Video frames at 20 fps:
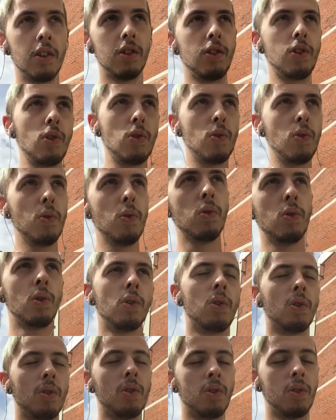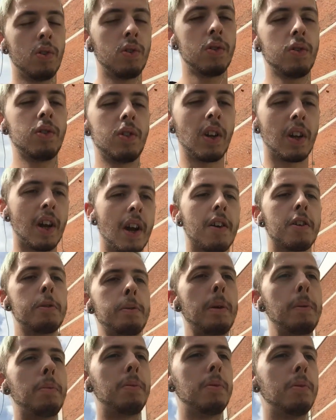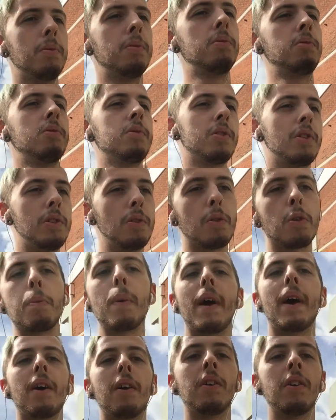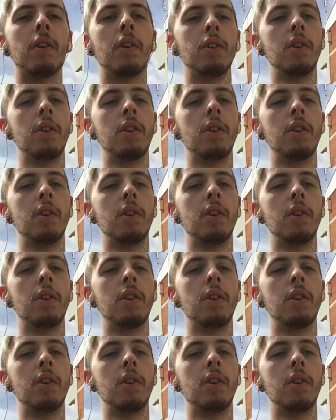Two, to encourage people to talk about